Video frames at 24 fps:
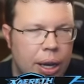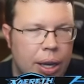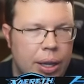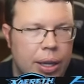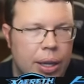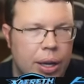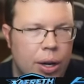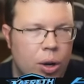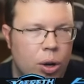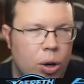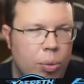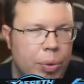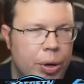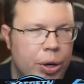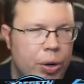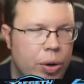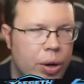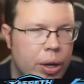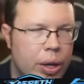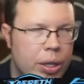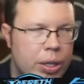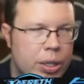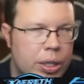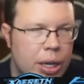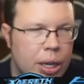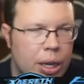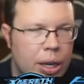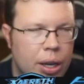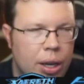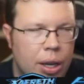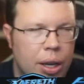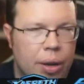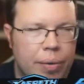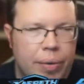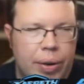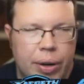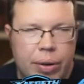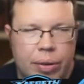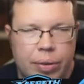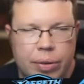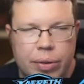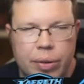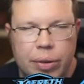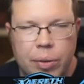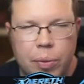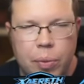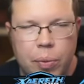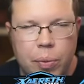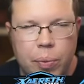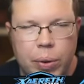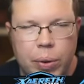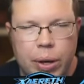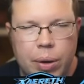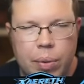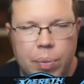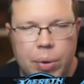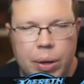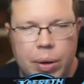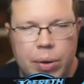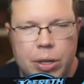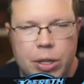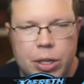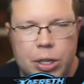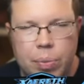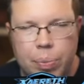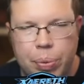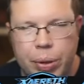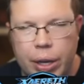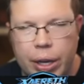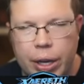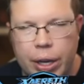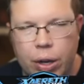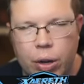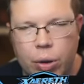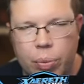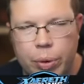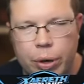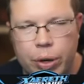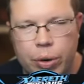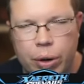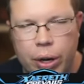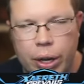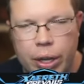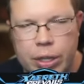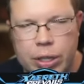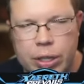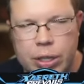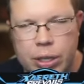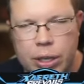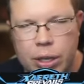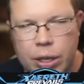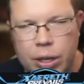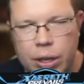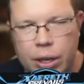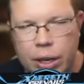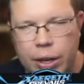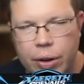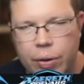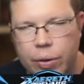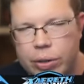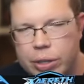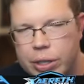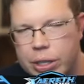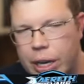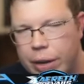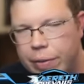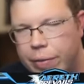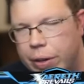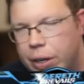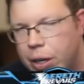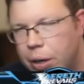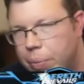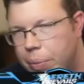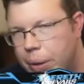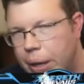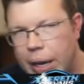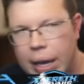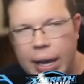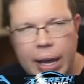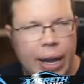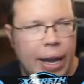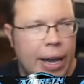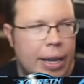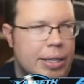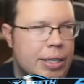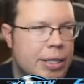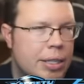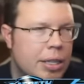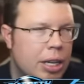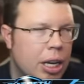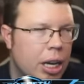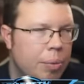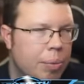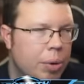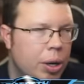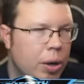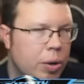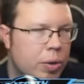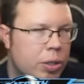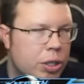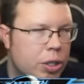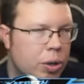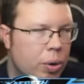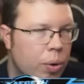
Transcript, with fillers: And then Omicrons, I mean, we could be just applying Omicrons or saving them as time goes.